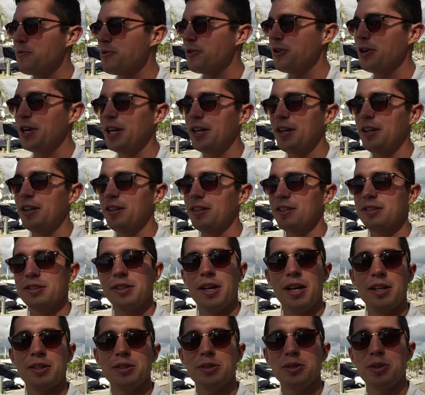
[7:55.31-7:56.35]
or marina,
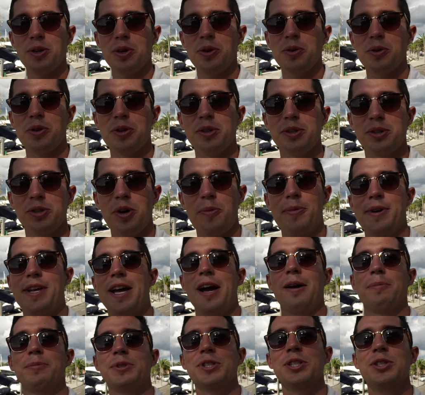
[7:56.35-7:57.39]
and so there's so many
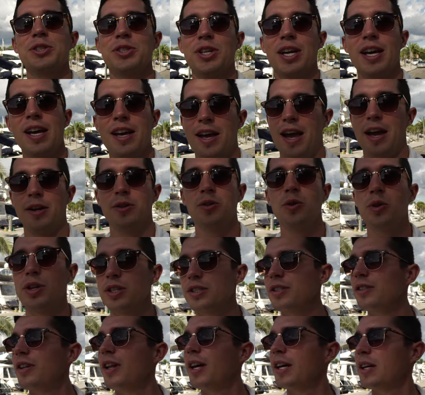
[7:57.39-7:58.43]
options, and who
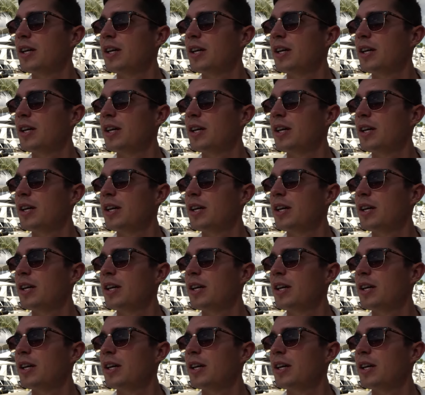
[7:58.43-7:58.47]
doesn't